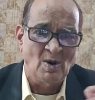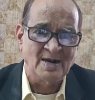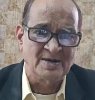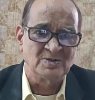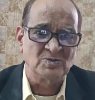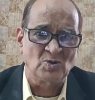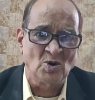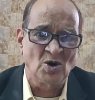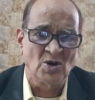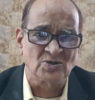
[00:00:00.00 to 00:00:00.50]

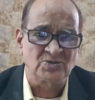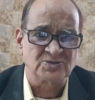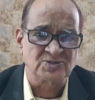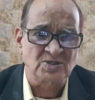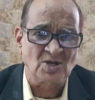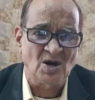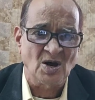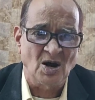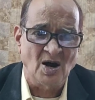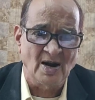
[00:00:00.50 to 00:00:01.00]
One
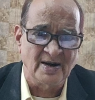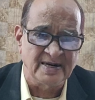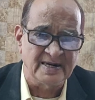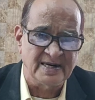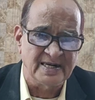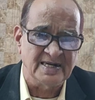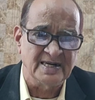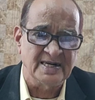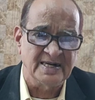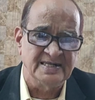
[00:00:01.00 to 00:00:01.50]
course
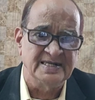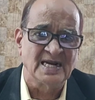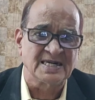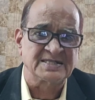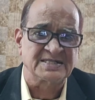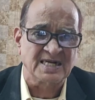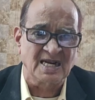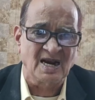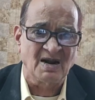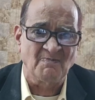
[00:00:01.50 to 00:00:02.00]
on
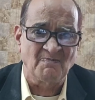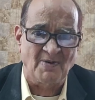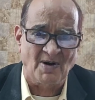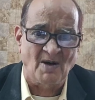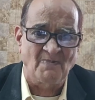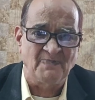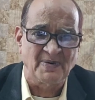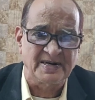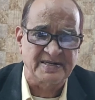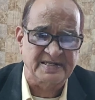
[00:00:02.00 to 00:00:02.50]
industrial
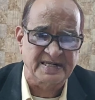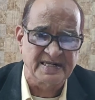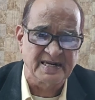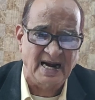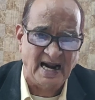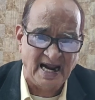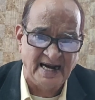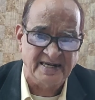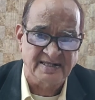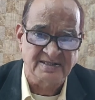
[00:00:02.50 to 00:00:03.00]

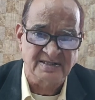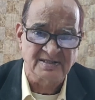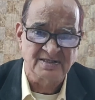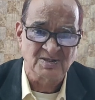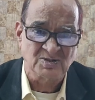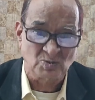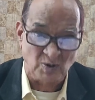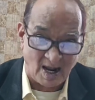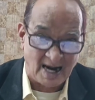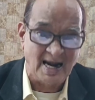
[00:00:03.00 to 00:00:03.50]
property
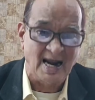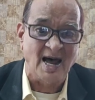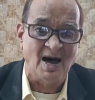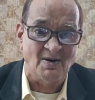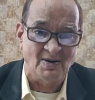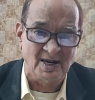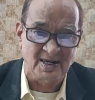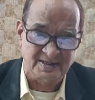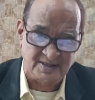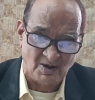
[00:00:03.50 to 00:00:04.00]
rights, 12
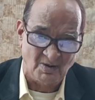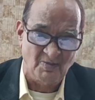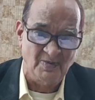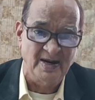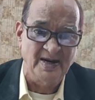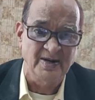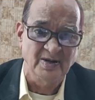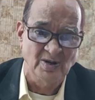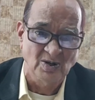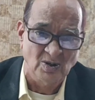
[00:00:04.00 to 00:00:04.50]
hours
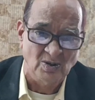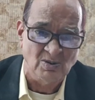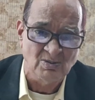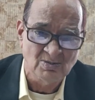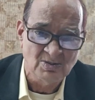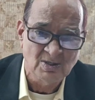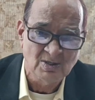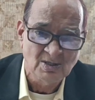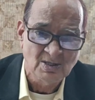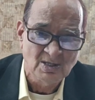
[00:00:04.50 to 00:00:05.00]
of
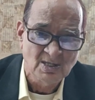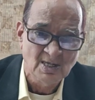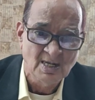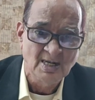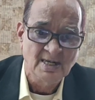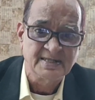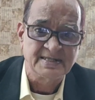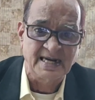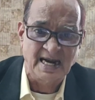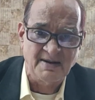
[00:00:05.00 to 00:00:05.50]
video.
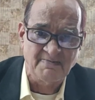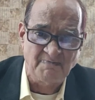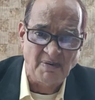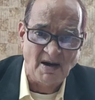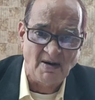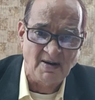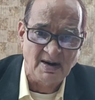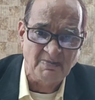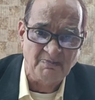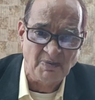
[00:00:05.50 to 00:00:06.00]
10
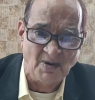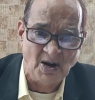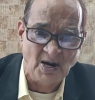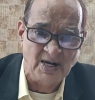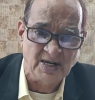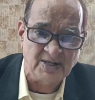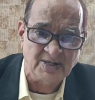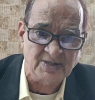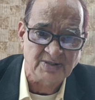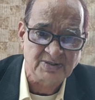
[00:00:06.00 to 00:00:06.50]

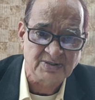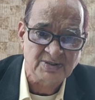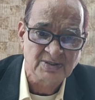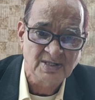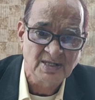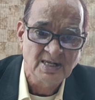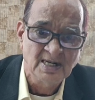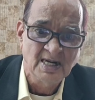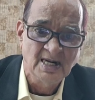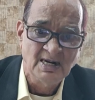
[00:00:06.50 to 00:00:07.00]
PowerPoints,
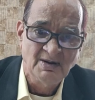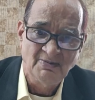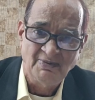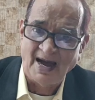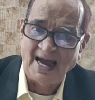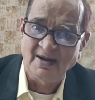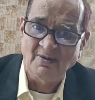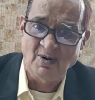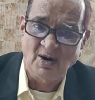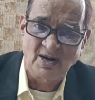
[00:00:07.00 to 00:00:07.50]

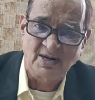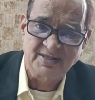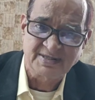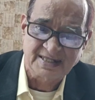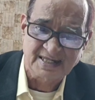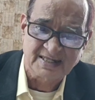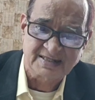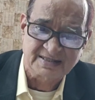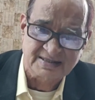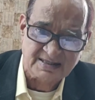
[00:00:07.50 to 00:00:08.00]
5 or
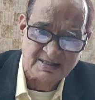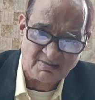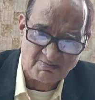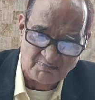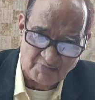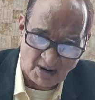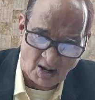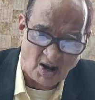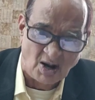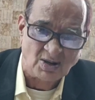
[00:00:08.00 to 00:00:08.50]

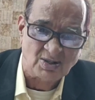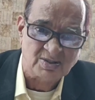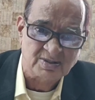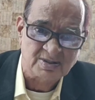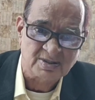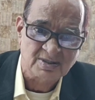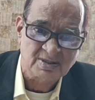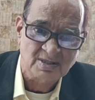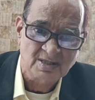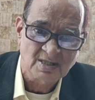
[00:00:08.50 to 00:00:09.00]
6
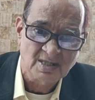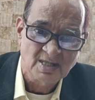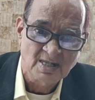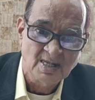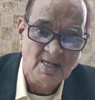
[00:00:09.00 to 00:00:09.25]
blogs,